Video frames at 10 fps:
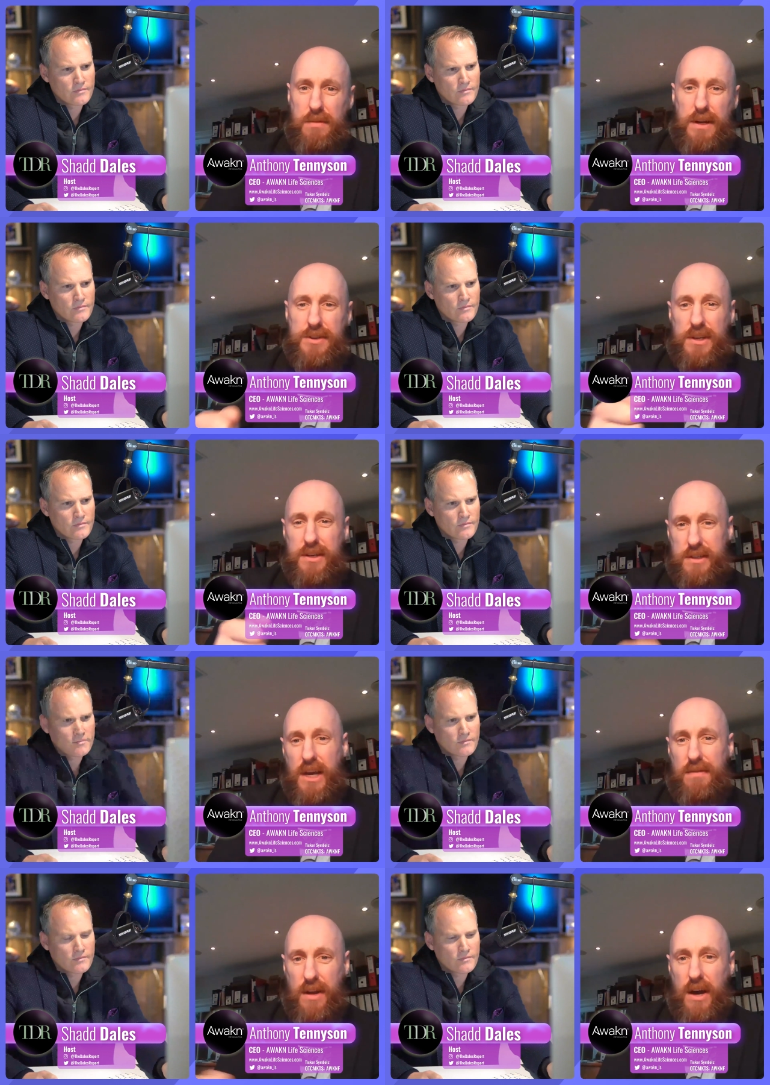Speaker 1: ability to
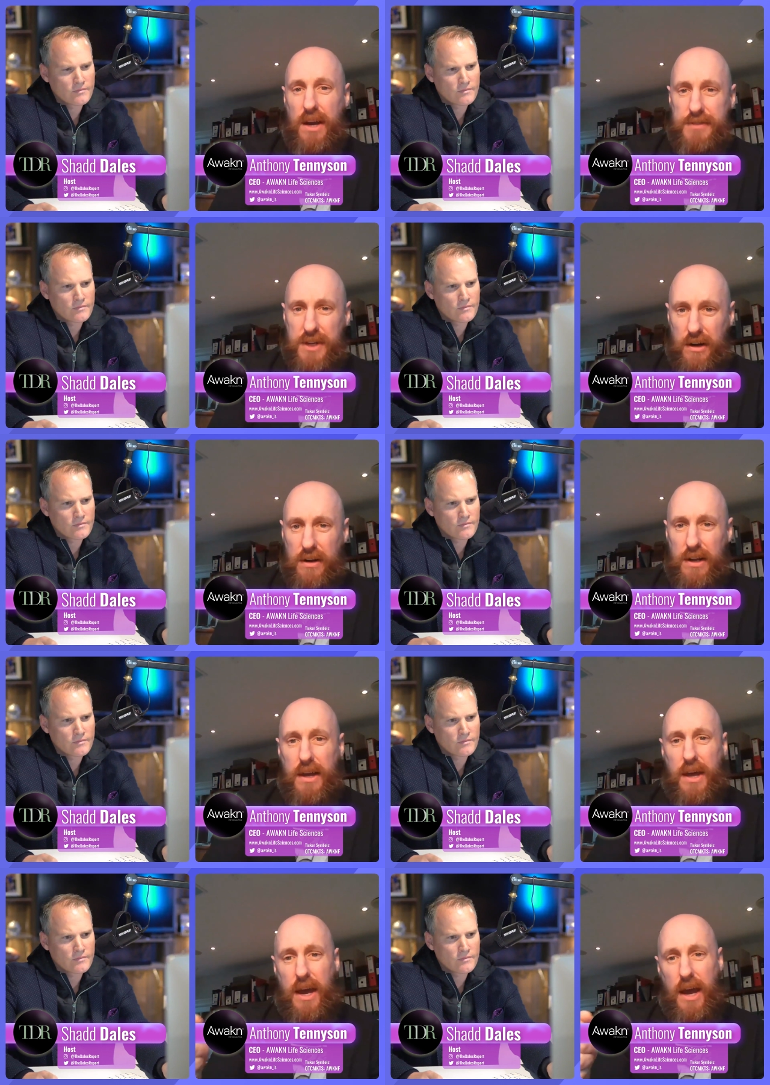save lives here.
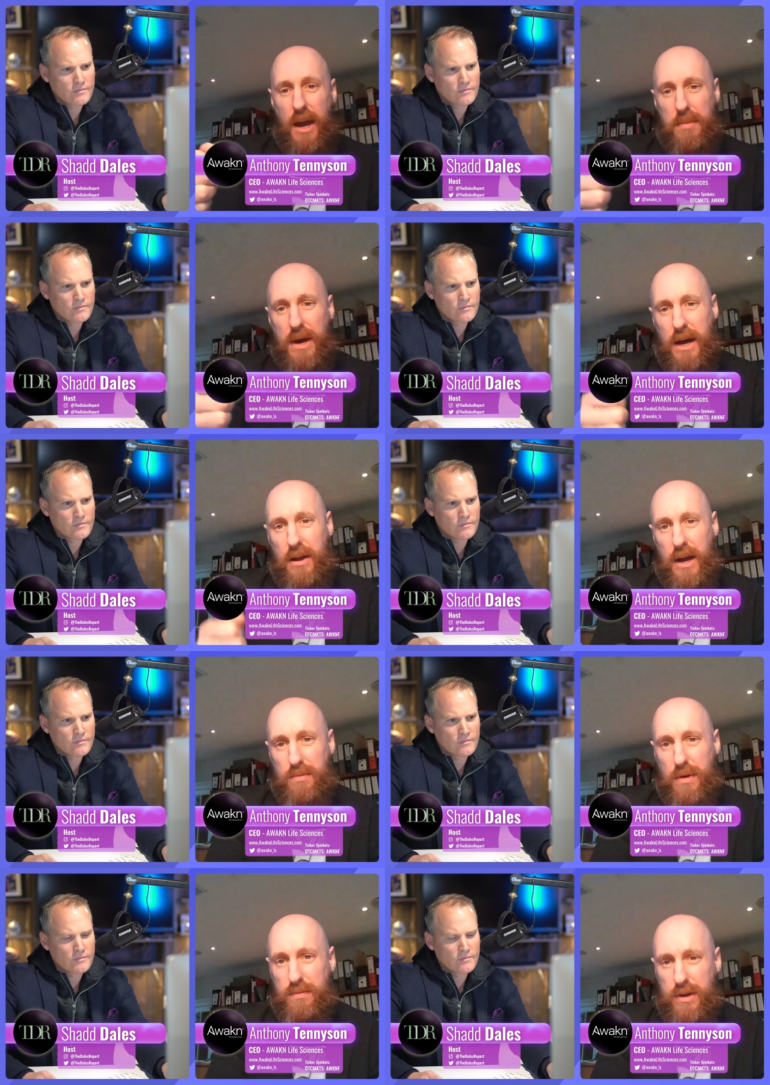Um, and, and
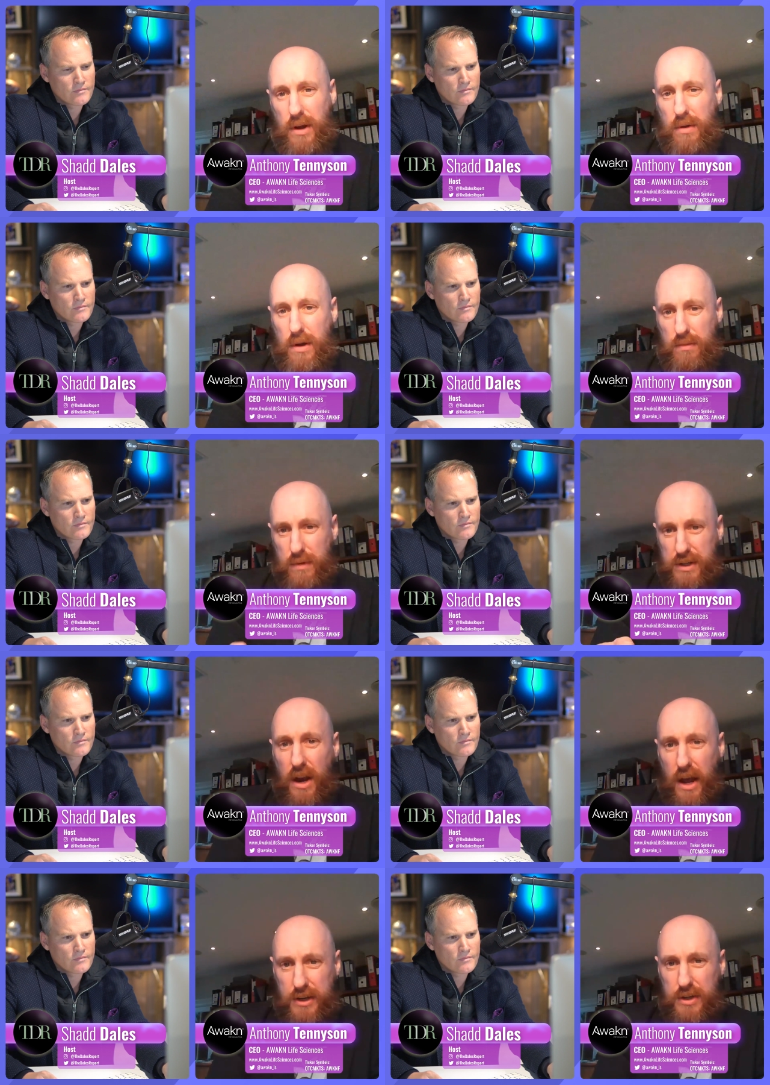we're, you know, we're
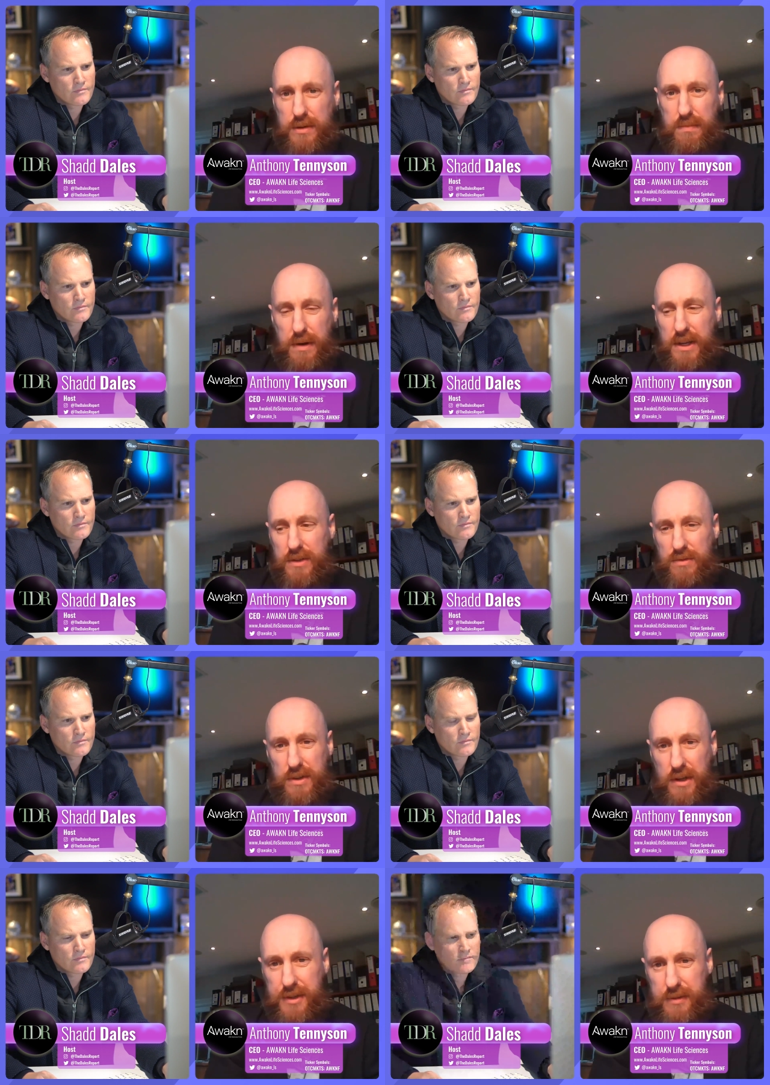delighted by these
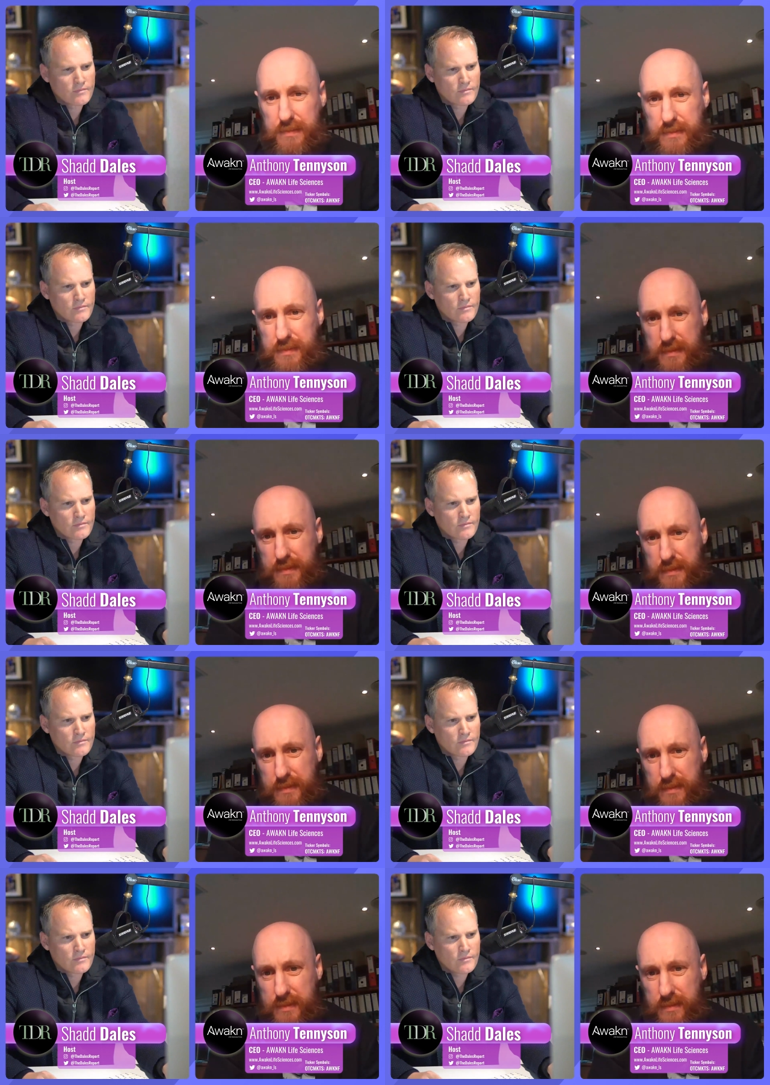results.
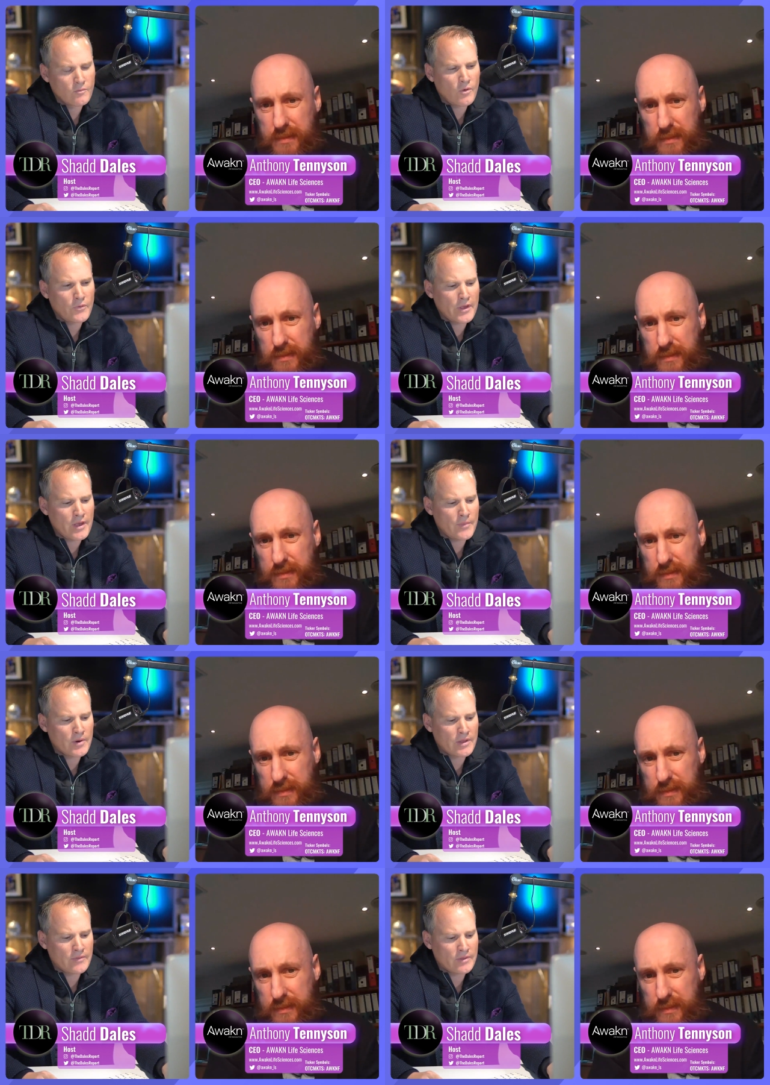
Speaker 2: Well, think about
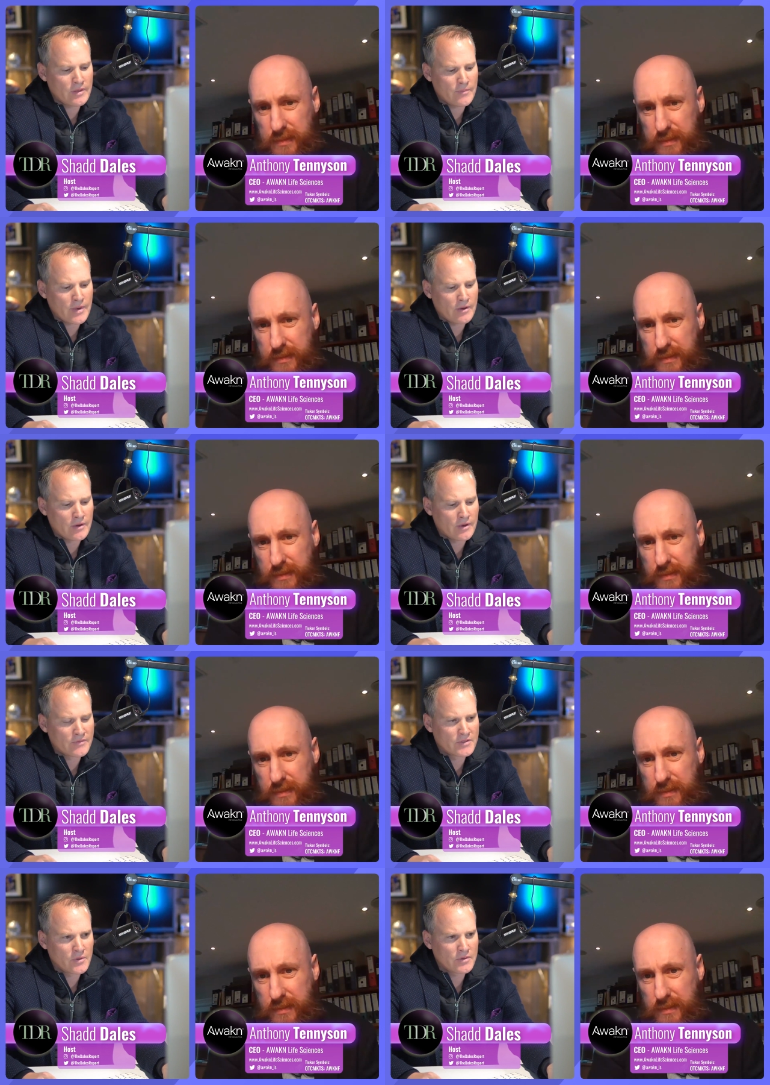even the amount of
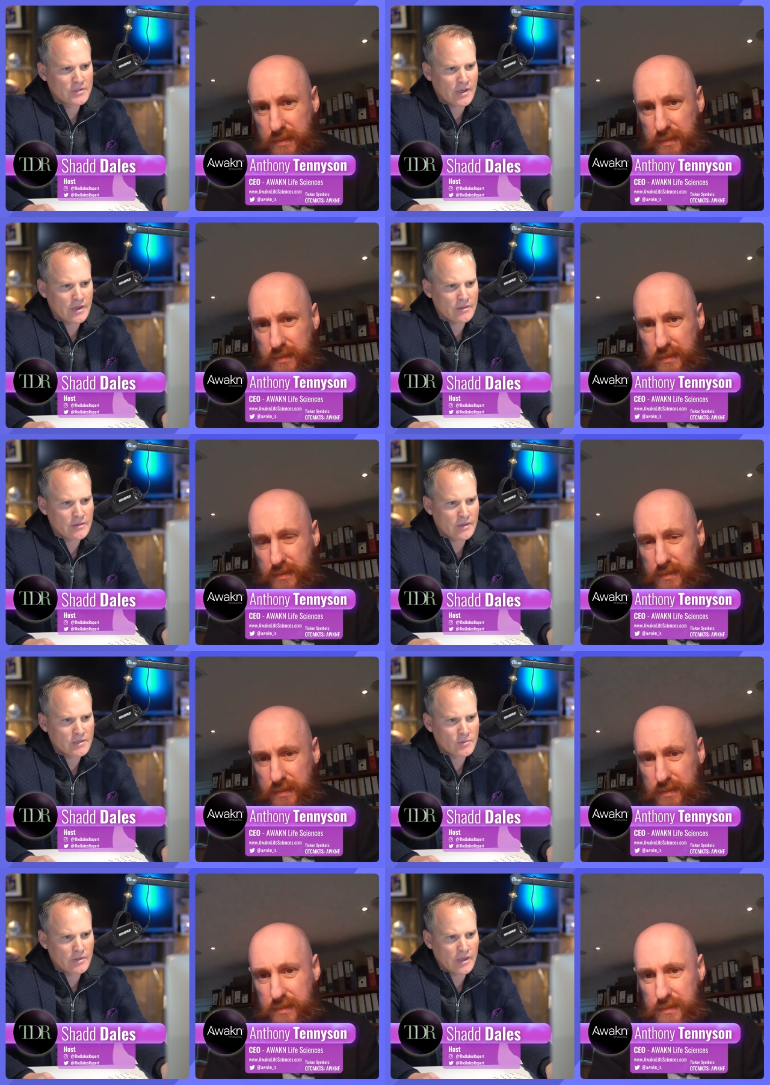suicide that's
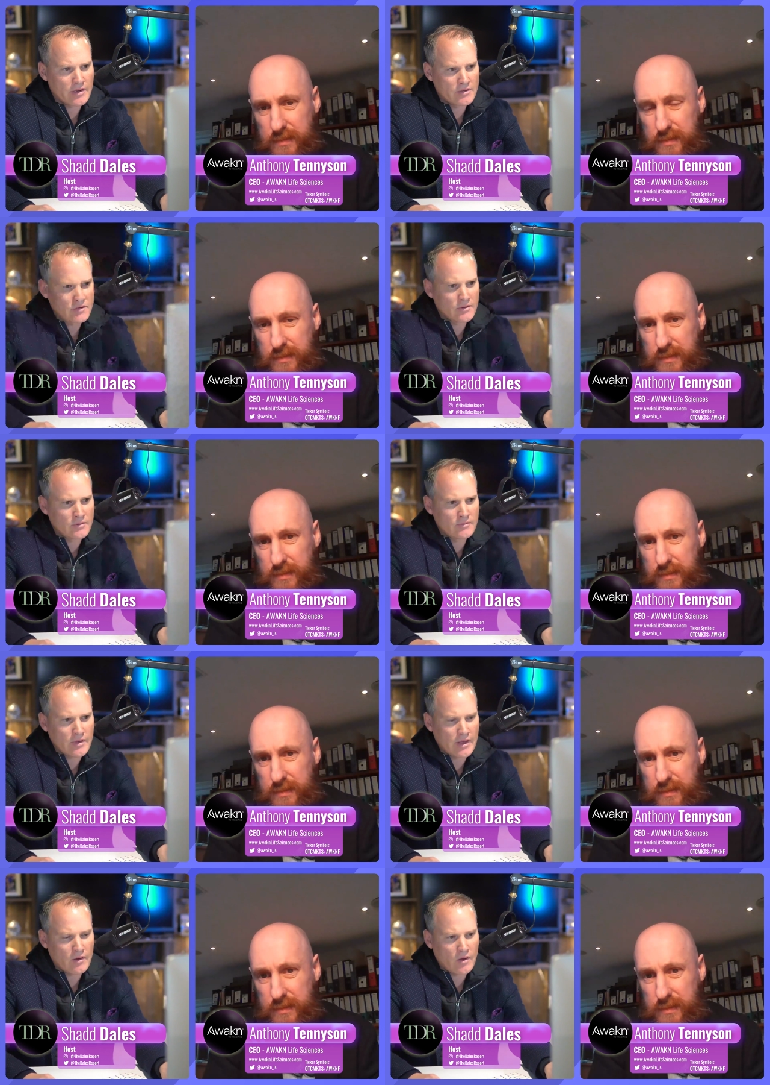related to
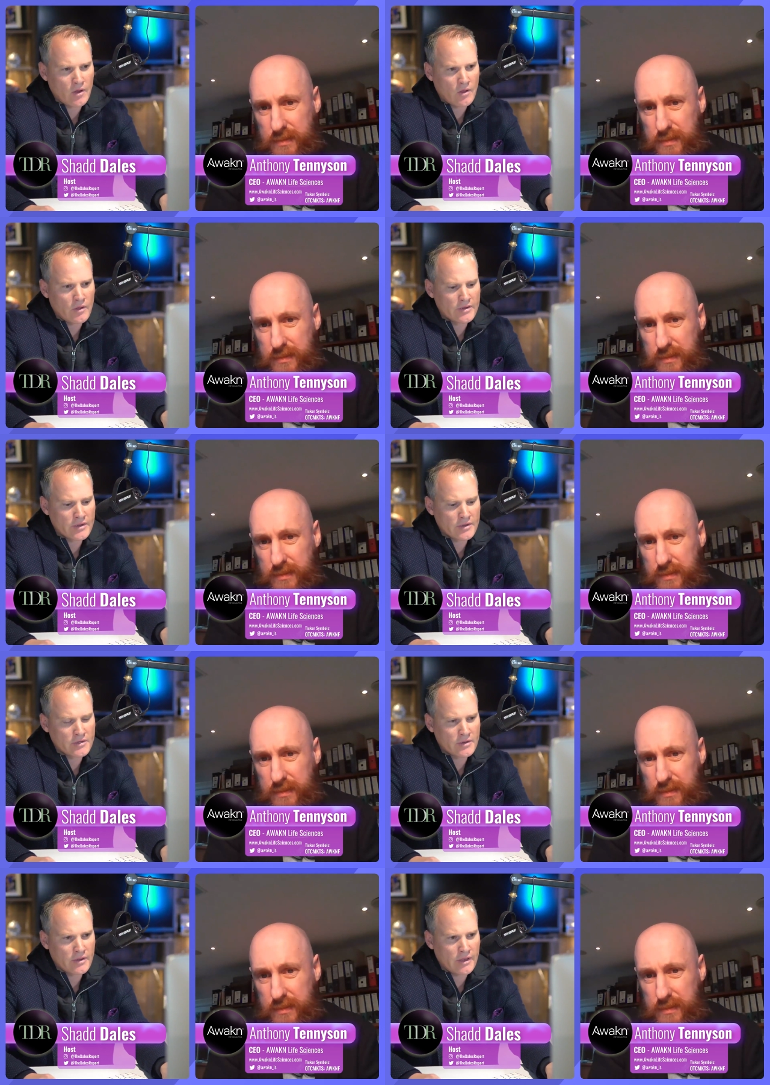alcohol
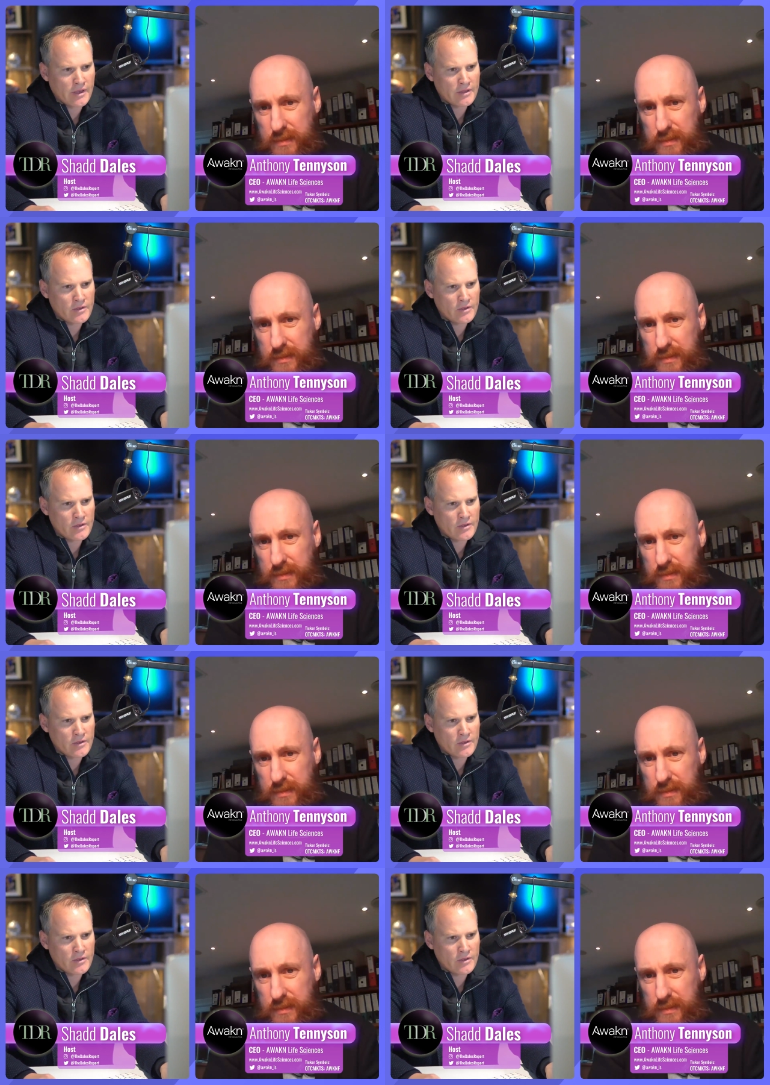addiction, and you